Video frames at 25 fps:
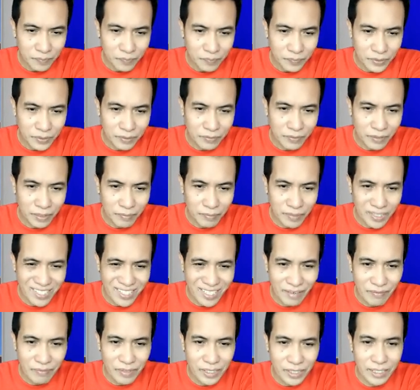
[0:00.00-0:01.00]
divided by
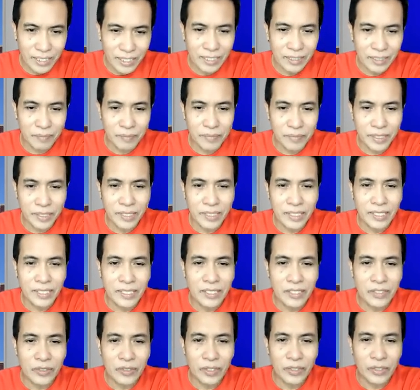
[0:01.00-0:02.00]
7 cannot be,
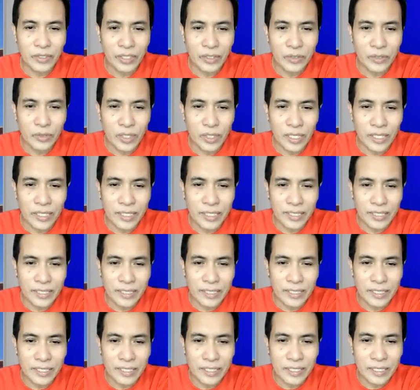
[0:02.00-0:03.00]
so we're going to add
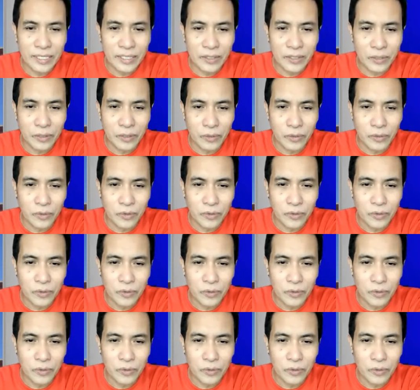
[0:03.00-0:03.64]
another 0.